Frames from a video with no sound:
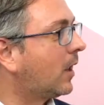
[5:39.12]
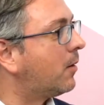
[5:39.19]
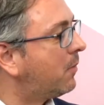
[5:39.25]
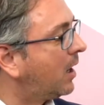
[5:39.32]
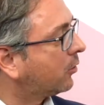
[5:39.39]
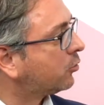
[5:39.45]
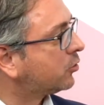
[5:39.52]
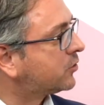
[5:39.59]

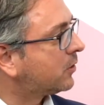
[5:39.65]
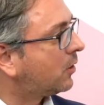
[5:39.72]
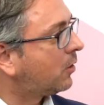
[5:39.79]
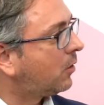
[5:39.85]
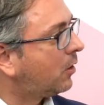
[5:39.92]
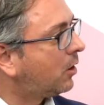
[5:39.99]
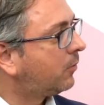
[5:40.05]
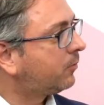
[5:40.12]
Markus,
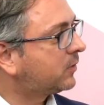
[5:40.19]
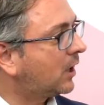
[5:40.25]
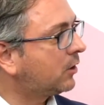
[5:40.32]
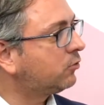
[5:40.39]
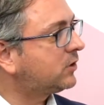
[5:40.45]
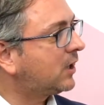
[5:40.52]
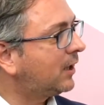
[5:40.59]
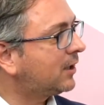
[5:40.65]
uh, can
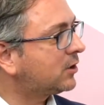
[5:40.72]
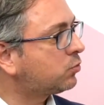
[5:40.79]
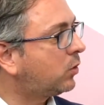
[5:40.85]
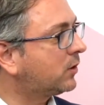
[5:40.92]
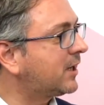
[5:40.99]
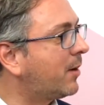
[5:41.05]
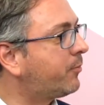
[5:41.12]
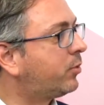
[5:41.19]
you tell us
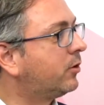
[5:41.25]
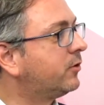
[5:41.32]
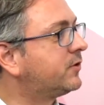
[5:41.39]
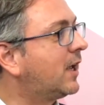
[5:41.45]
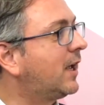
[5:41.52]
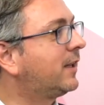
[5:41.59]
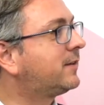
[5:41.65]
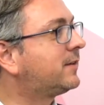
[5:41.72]
what happened
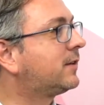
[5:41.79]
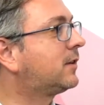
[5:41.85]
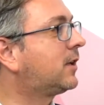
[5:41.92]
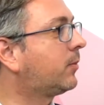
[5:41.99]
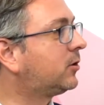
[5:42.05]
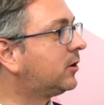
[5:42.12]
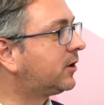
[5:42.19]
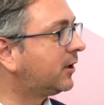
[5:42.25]
at
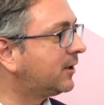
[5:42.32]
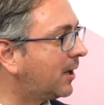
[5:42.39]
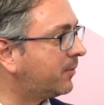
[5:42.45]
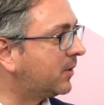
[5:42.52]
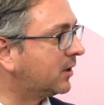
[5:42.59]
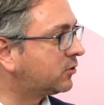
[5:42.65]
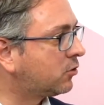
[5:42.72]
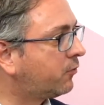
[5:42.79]
Capital
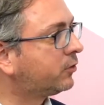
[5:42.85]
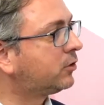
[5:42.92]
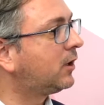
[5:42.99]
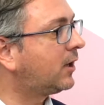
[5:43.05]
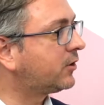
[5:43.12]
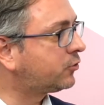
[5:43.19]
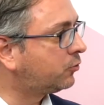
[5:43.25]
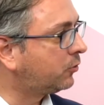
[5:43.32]
Dynamics over the
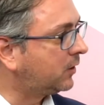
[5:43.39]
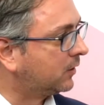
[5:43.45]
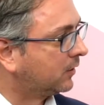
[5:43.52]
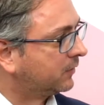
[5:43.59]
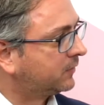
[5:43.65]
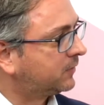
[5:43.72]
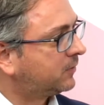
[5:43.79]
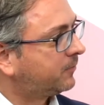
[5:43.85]
last two
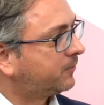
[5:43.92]
years?